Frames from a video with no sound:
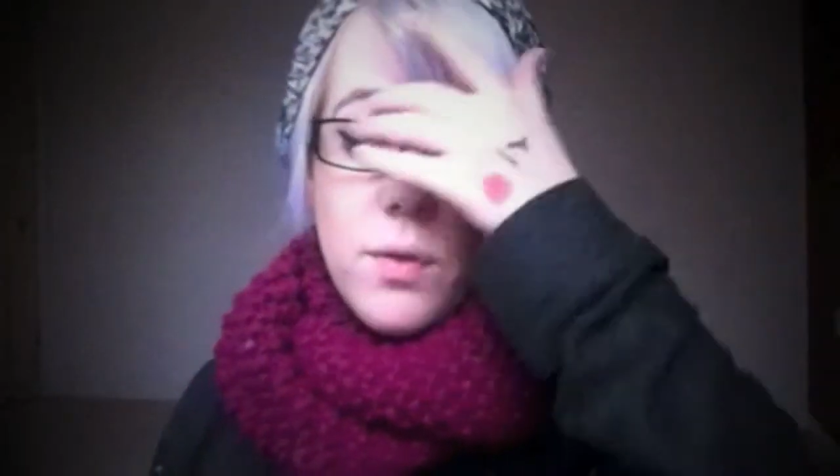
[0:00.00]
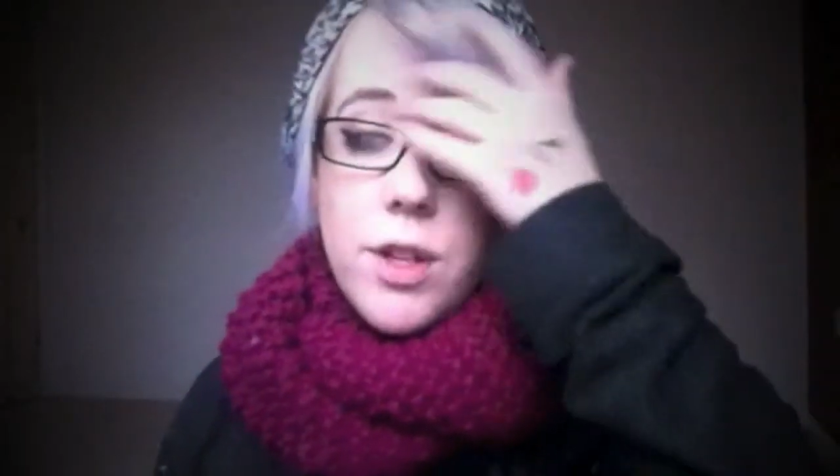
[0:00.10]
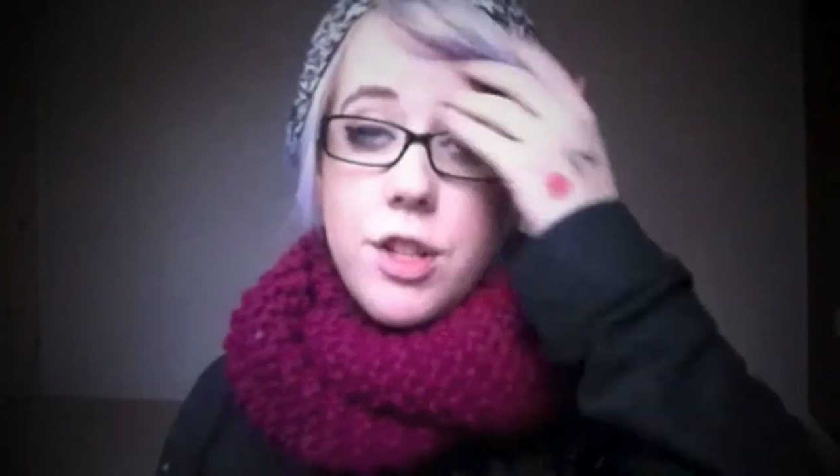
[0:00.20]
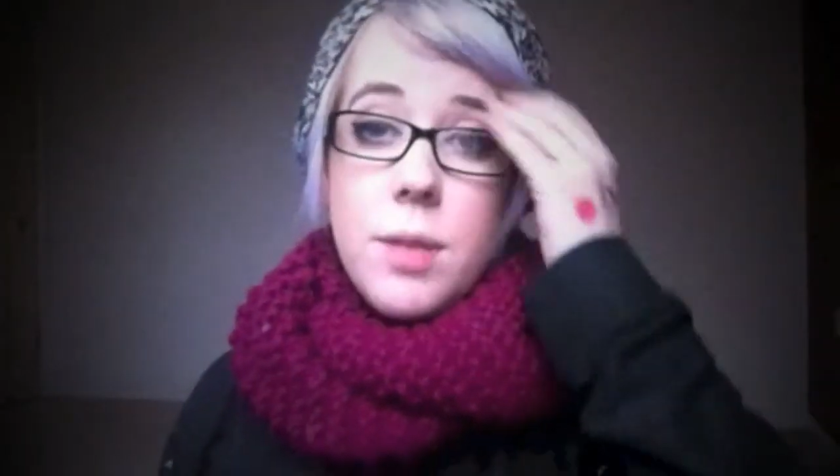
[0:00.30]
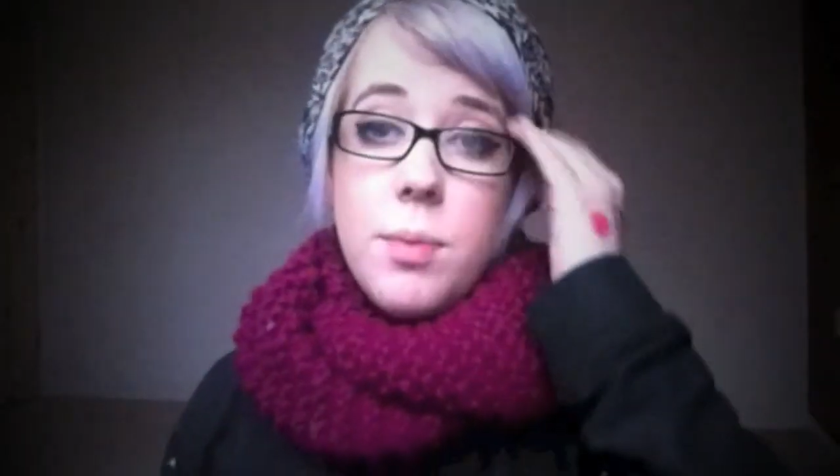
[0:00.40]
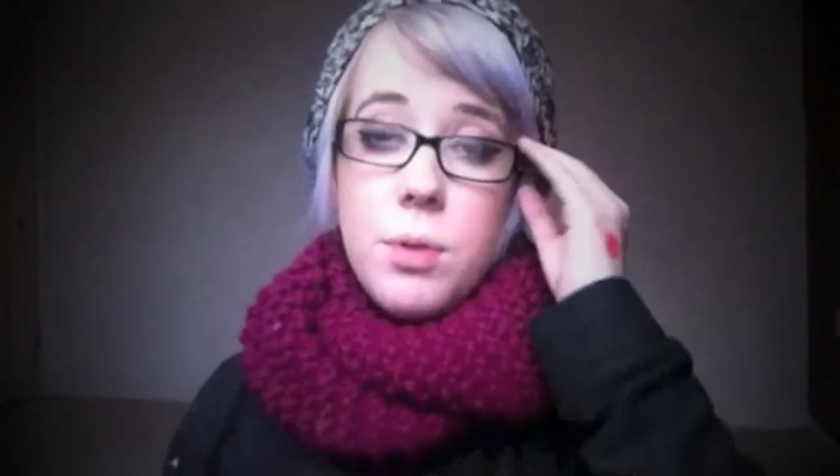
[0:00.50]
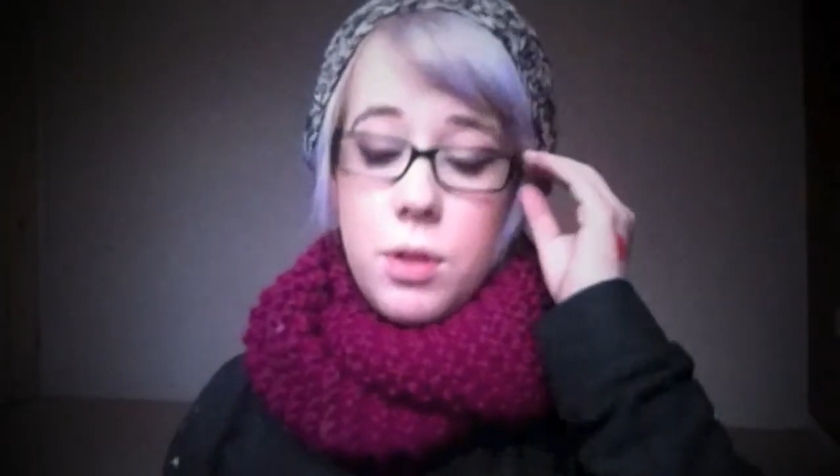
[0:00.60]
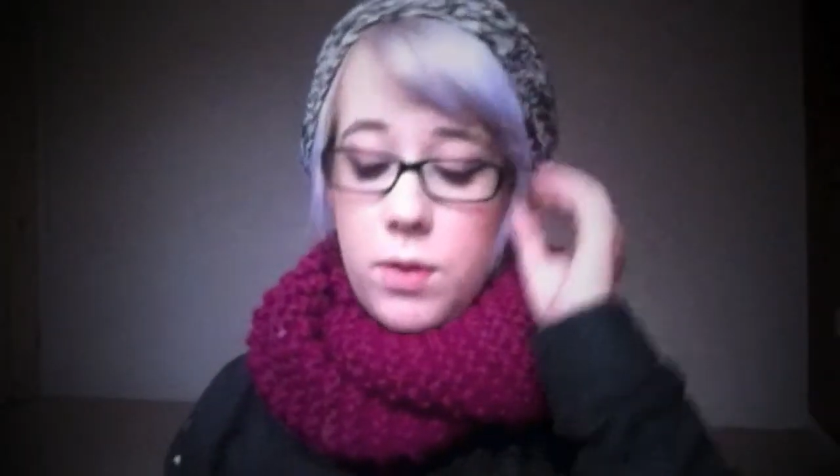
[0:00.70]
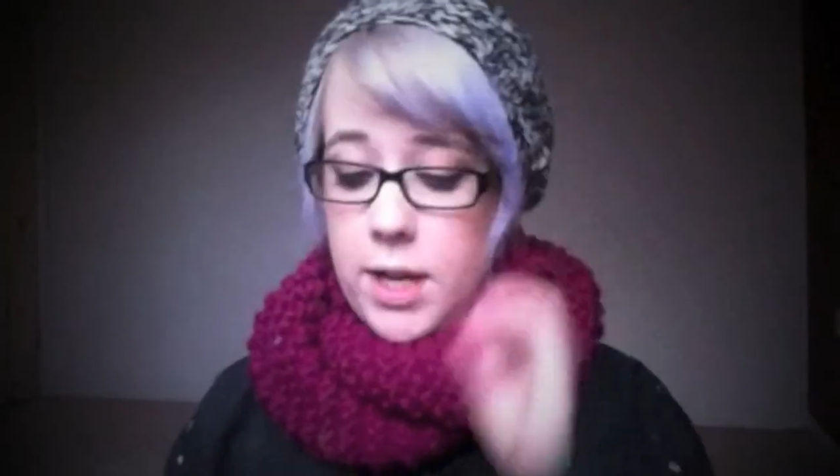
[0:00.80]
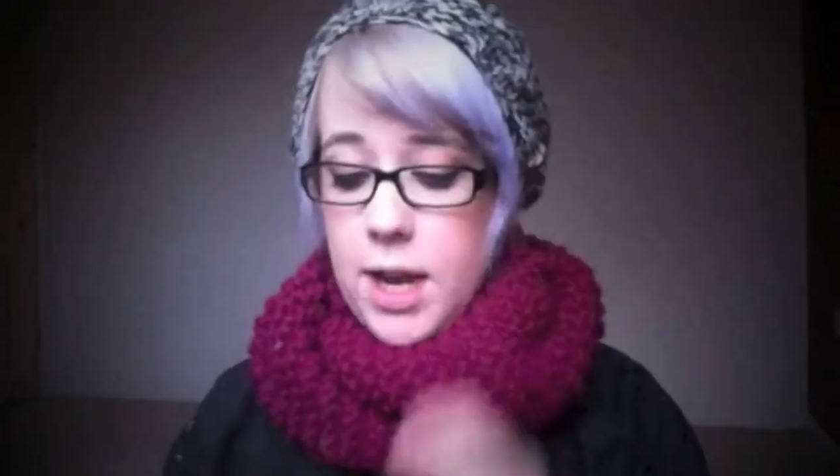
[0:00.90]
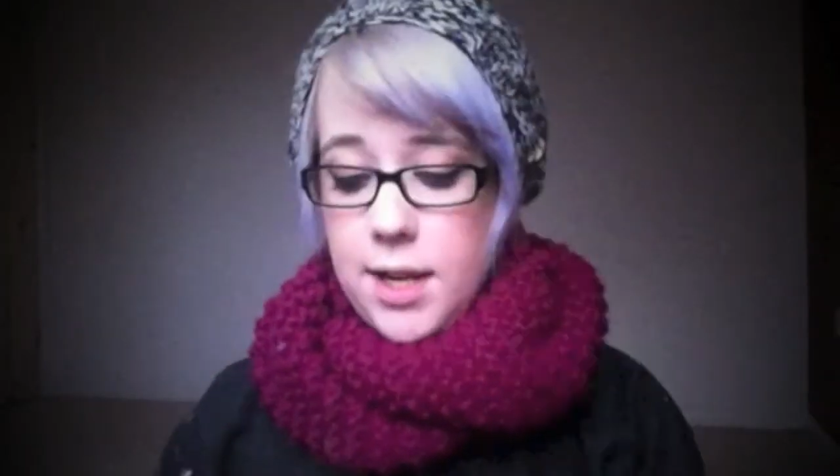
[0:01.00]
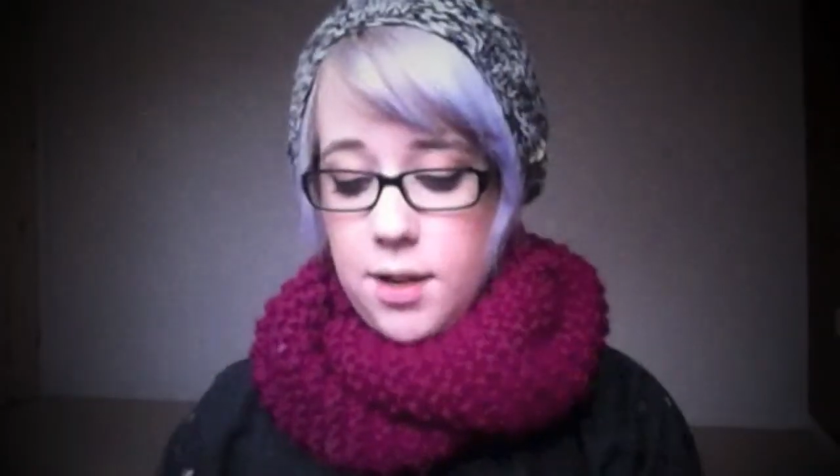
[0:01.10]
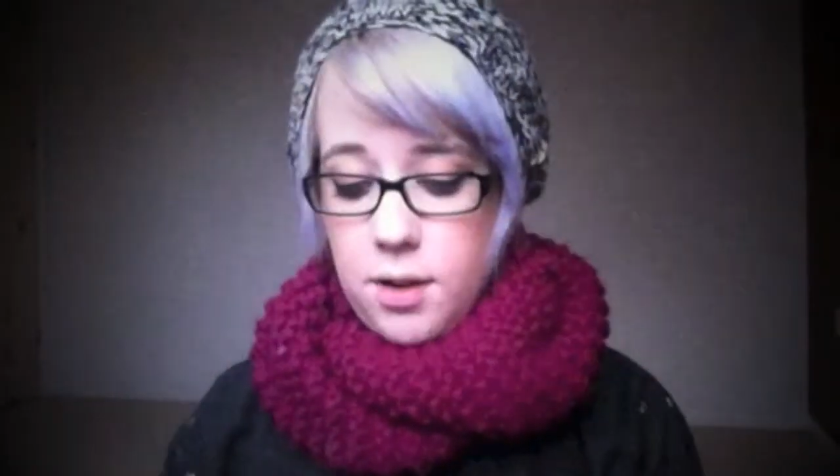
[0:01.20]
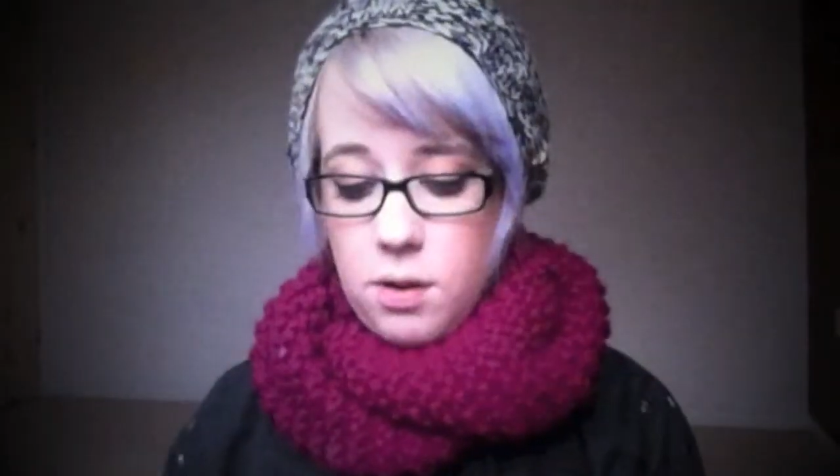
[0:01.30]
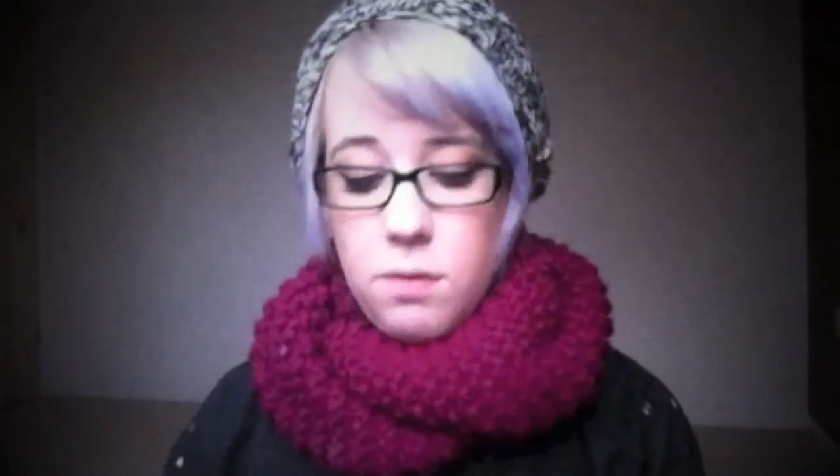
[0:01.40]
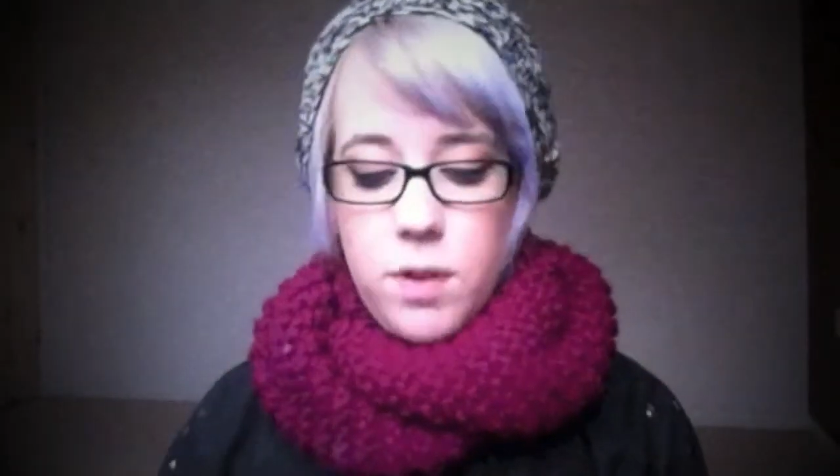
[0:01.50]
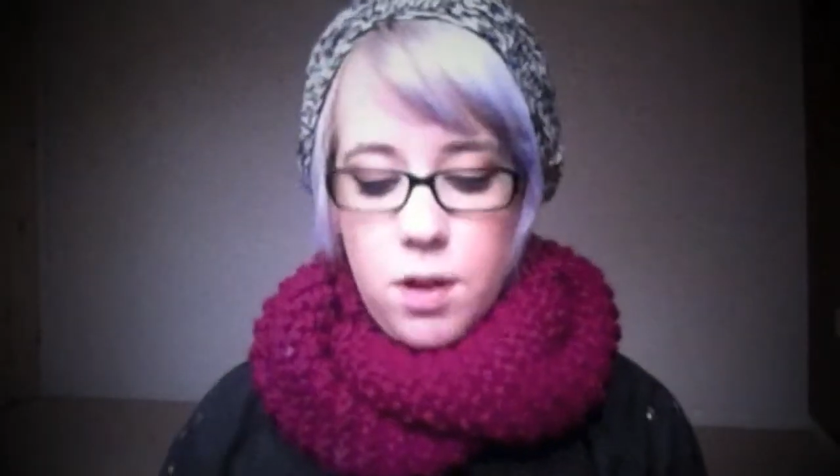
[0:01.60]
originally bought the green hair dye off.